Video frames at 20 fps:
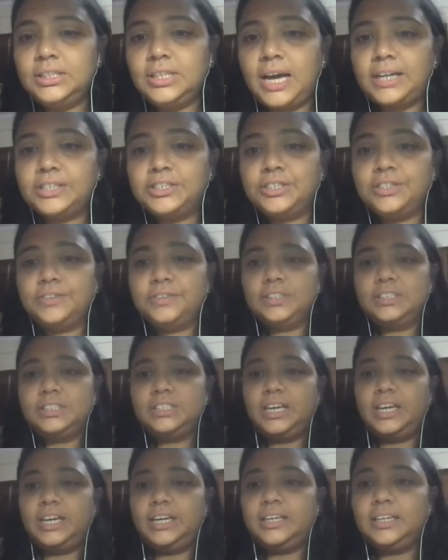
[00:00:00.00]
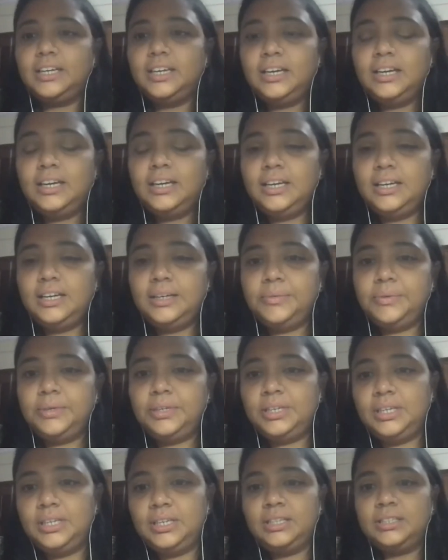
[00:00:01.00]
the action of the state.
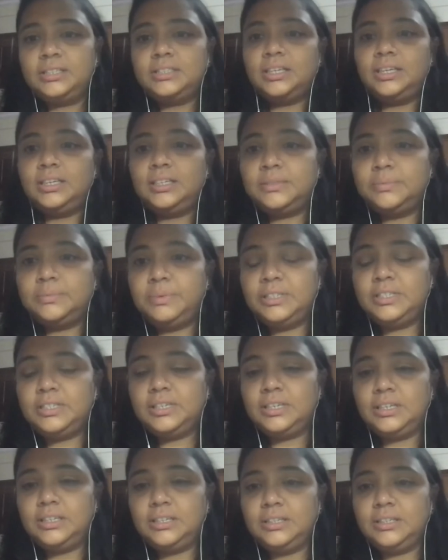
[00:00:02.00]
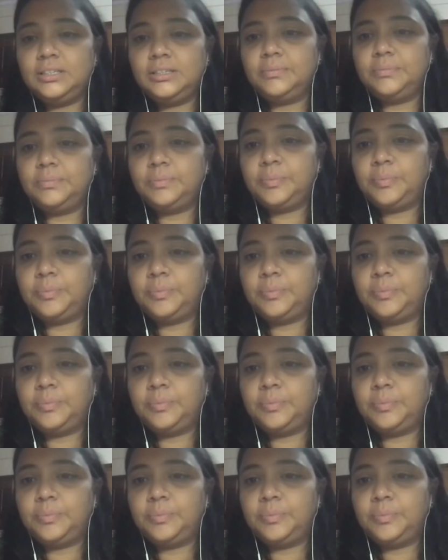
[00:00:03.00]
It's basically the